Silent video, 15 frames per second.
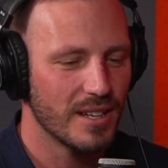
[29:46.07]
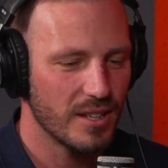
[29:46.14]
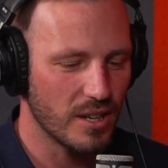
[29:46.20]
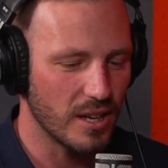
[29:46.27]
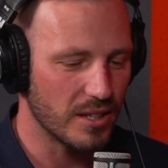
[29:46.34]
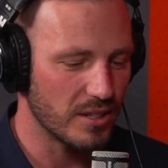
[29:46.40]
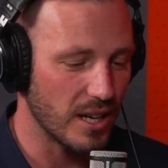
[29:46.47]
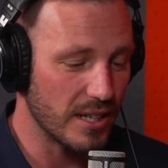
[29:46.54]

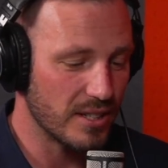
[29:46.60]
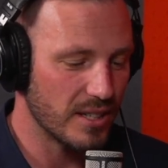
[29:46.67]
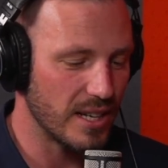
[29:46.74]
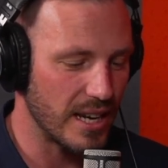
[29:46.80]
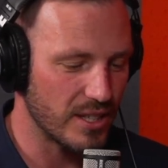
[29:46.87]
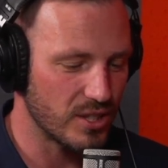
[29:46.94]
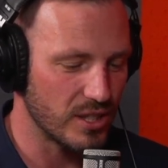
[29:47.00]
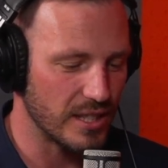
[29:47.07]
I do
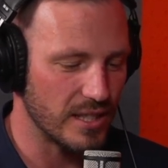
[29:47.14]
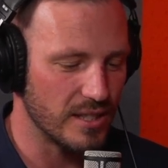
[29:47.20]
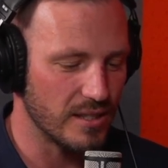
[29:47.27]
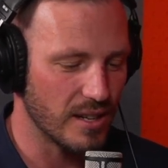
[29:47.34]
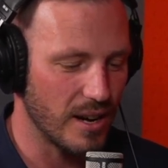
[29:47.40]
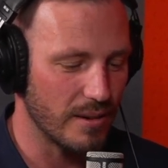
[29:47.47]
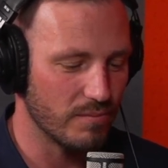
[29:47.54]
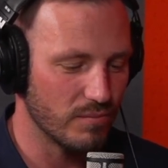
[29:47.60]

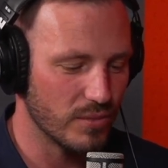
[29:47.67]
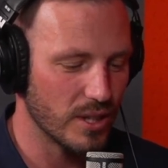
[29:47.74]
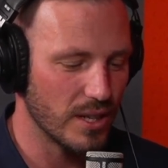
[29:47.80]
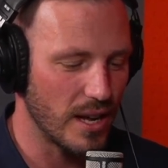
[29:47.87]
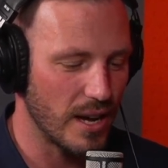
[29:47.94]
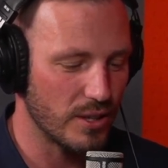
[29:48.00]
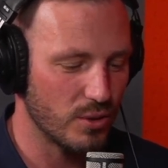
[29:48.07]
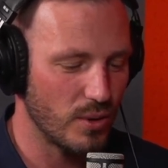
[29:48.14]

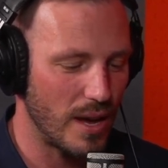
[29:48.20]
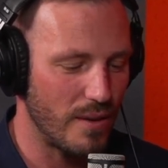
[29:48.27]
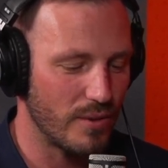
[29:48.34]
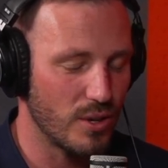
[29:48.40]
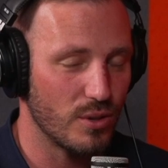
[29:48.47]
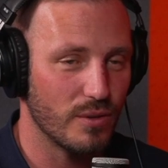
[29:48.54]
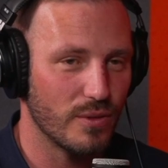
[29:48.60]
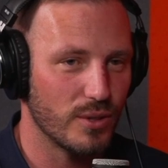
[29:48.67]
have a
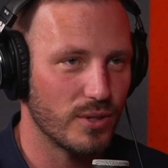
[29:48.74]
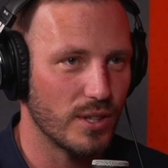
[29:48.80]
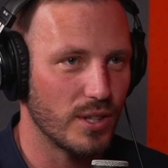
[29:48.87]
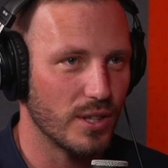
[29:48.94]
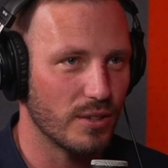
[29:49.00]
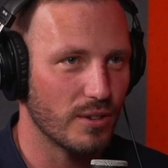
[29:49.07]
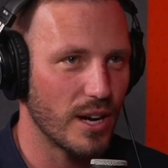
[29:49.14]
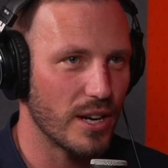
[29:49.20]
university degree.